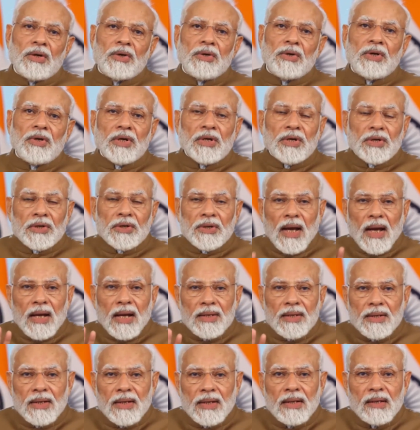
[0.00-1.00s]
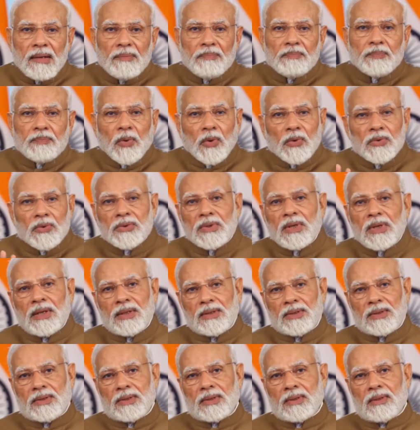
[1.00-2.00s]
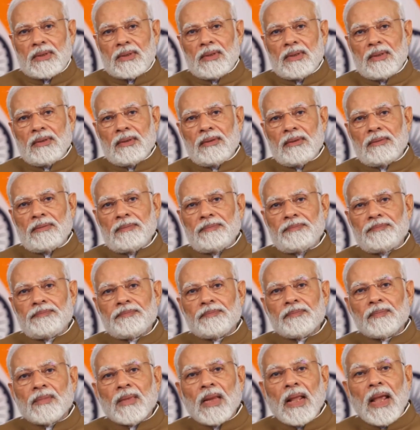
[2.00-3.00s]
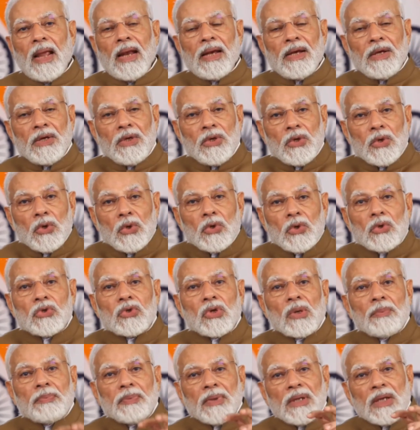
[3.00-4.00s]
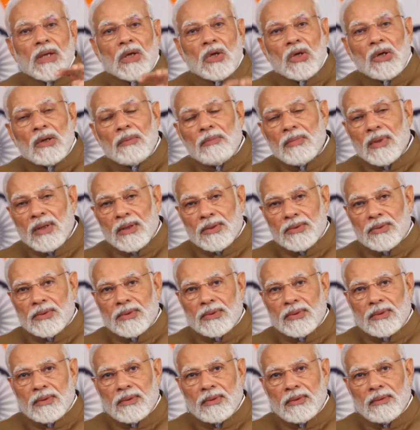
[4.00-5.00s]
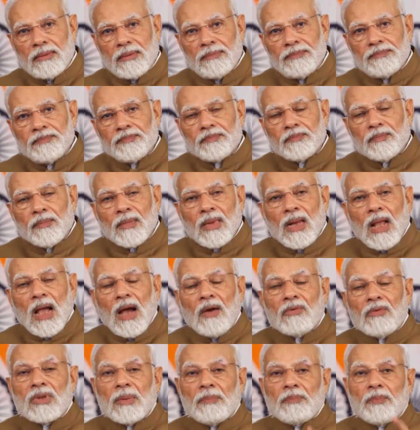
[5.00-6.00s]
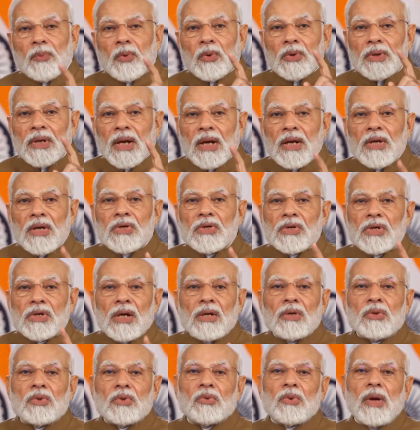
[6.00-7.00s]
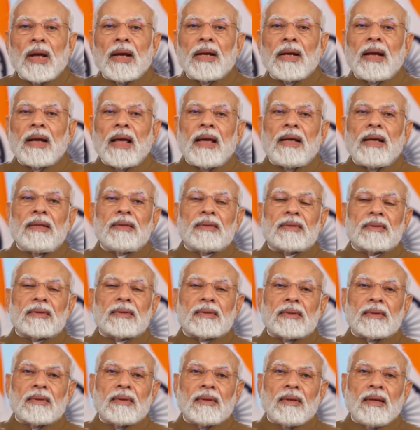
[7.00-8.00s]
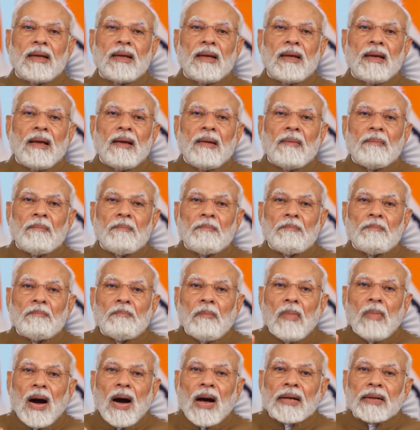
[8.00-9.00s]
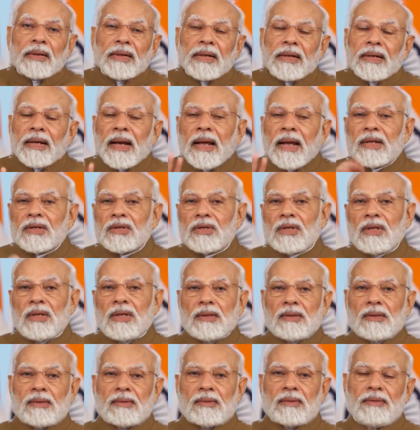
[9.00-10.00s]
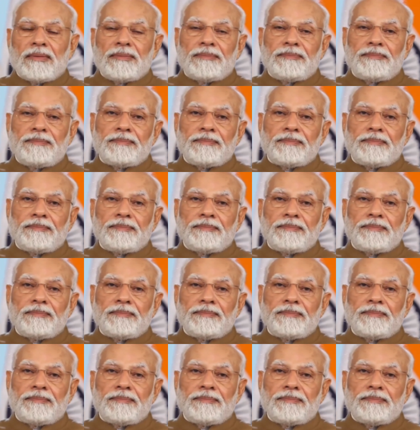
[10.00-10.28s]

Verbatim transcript: Digitizing process and use of e-commerce have the potential to enhance market access.